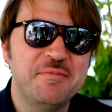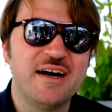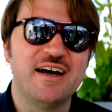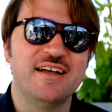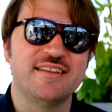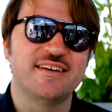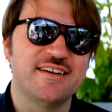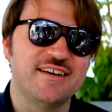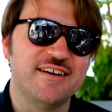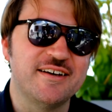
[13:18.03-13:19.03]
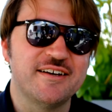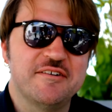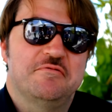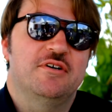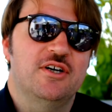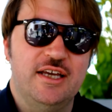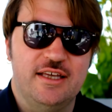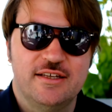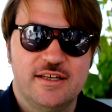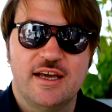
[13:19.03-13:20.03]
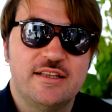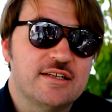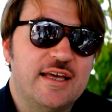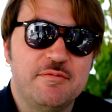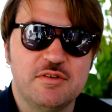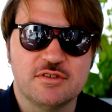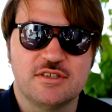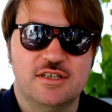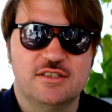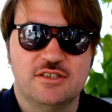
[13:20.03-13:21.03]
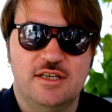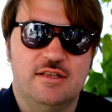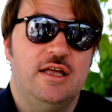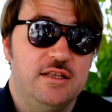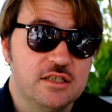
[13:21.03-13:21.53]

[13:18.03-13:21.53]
But, okay, at that time it was the same.